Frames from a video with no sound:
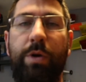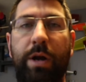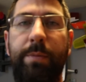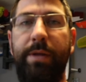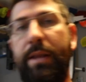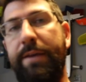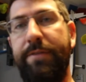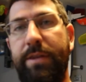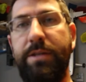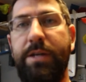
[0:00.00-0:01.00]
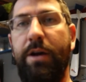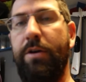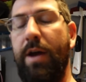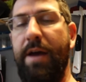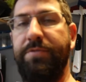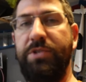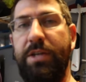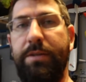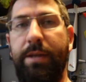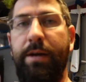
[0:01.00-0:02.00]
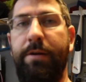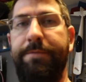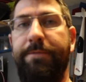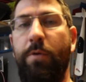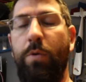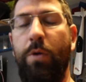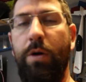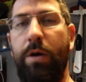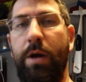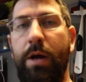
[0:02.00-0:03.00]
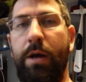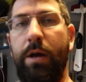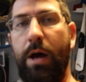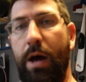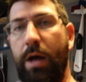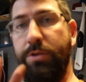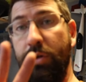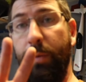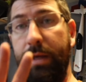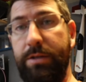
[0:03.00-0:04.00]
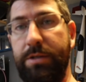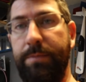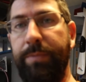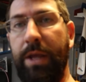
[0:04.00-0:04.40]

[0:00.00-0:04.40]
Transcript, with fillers: we're going to be leaving this aircraft sitting there for uh, two weeks.